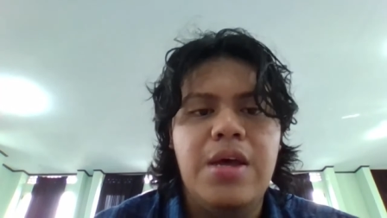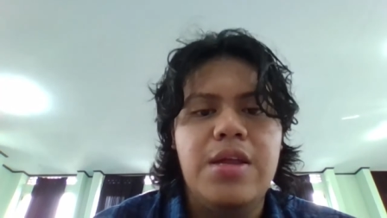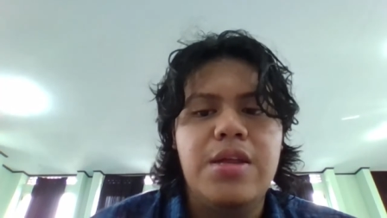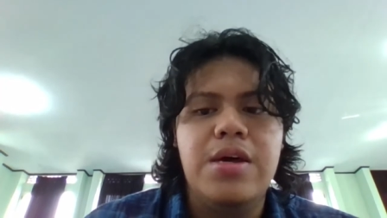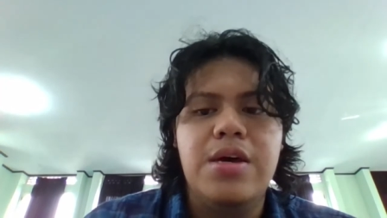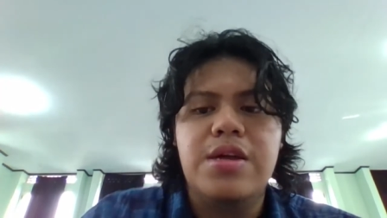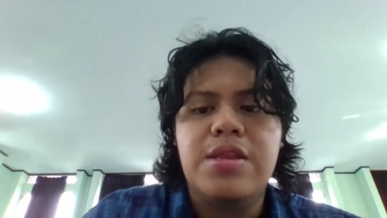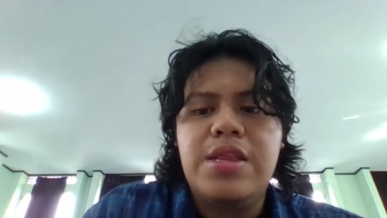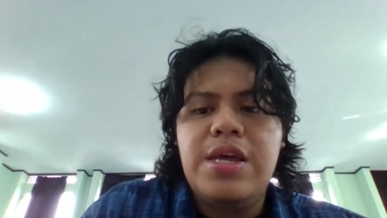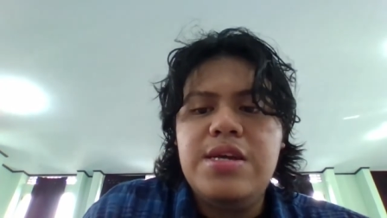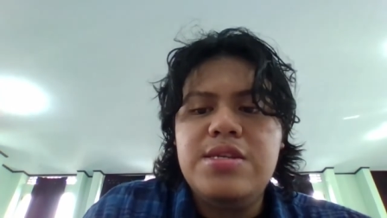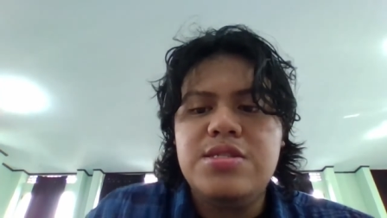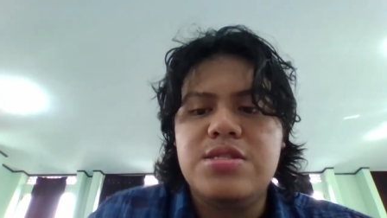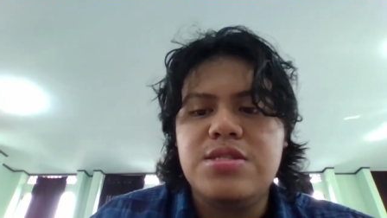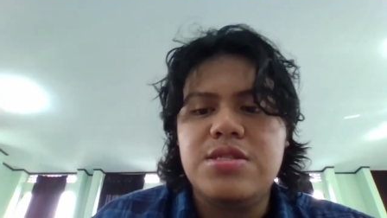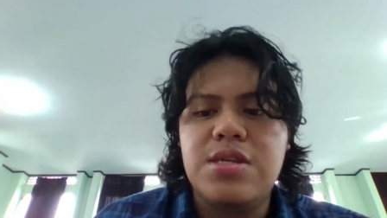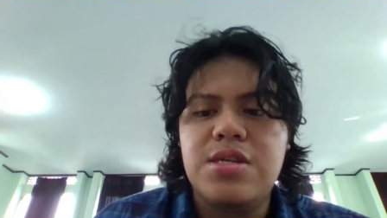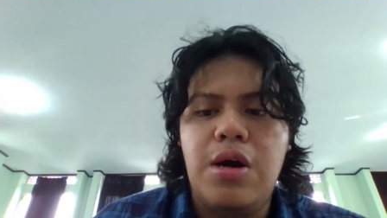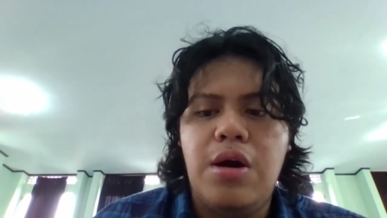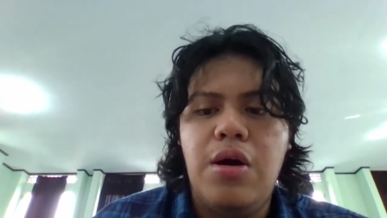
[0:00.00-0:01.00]
That's
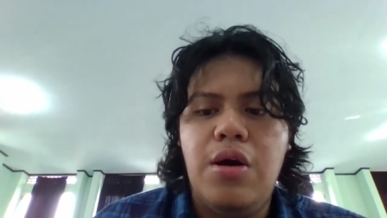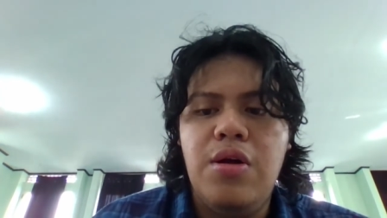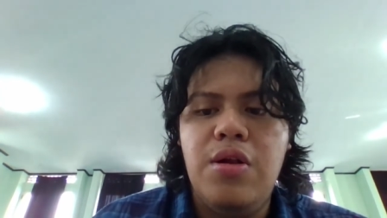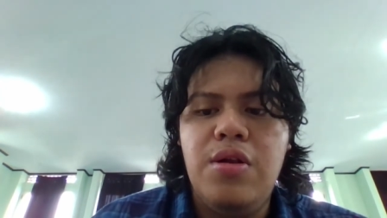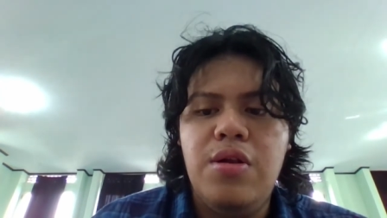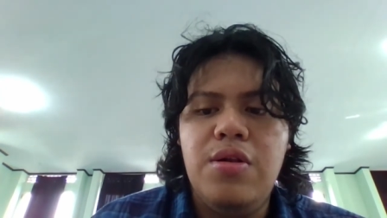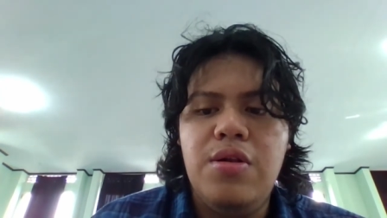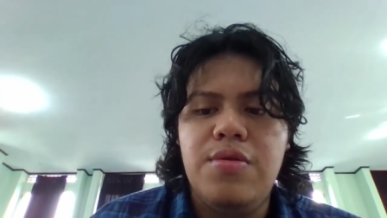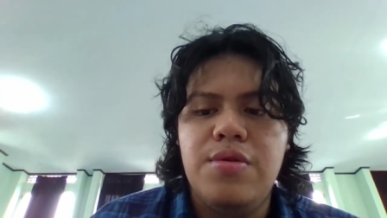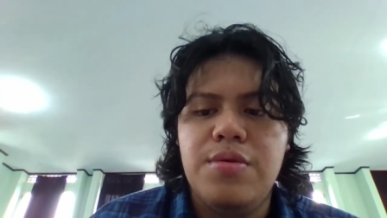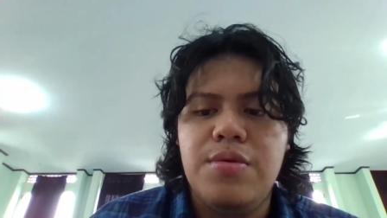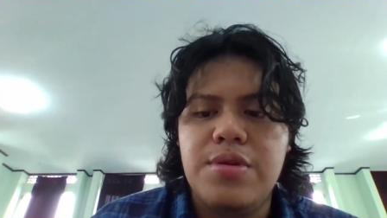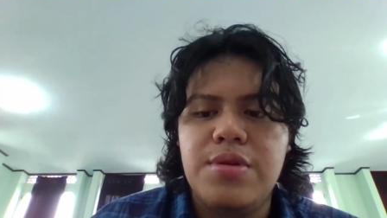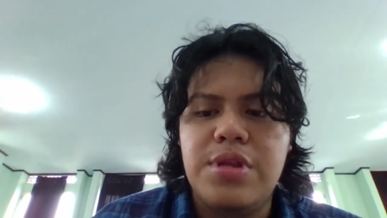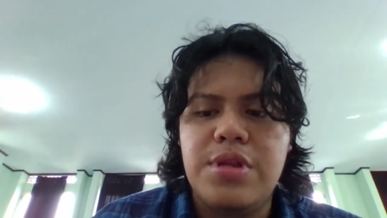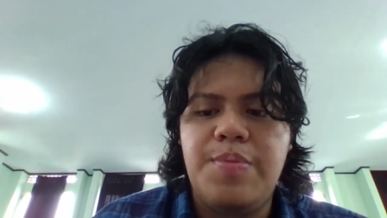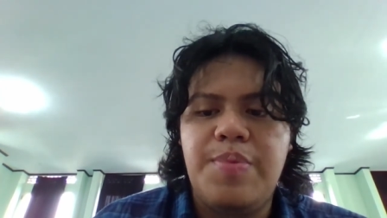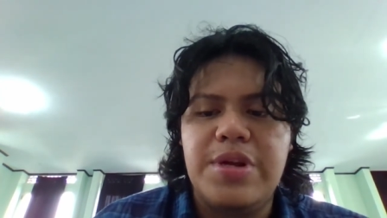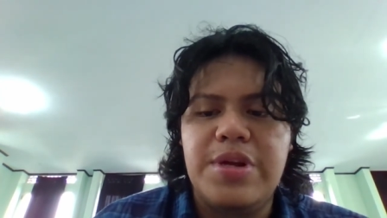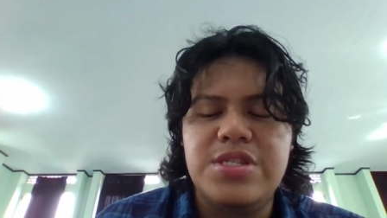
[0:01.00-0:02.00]
all
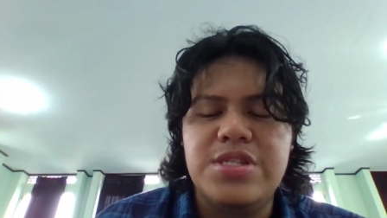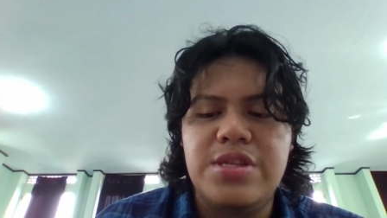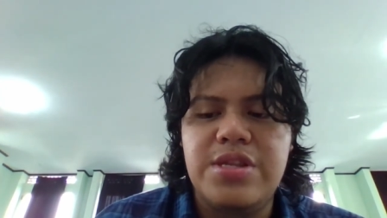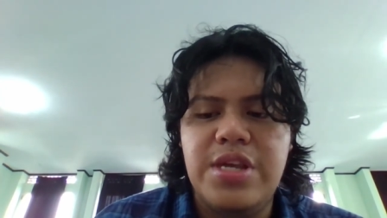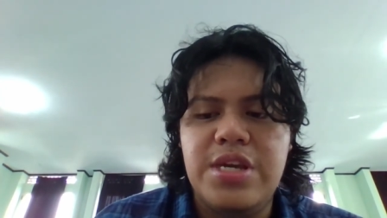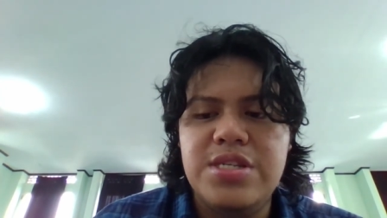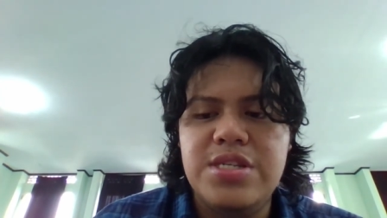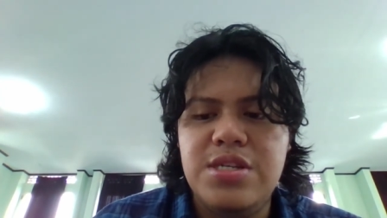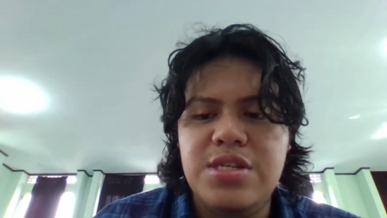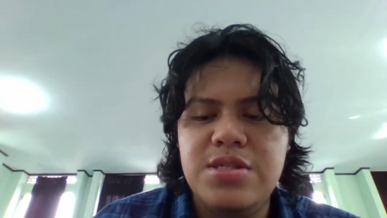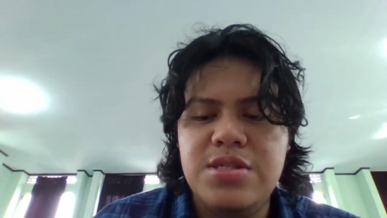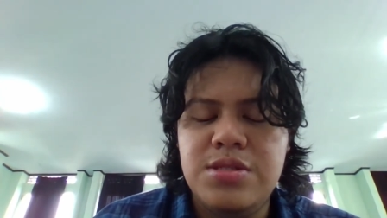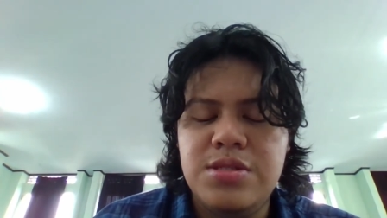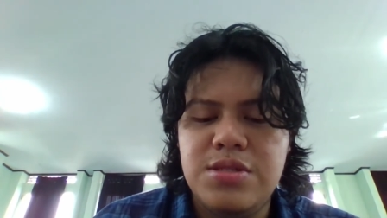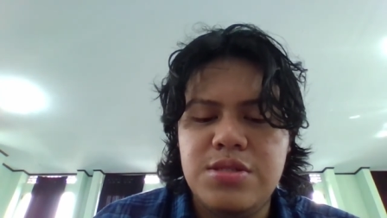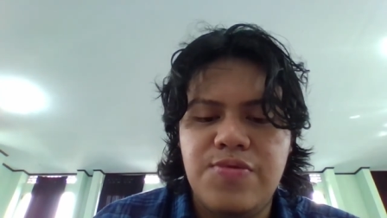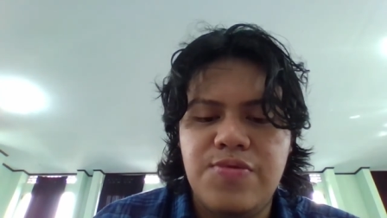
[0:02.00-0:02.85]
the presentations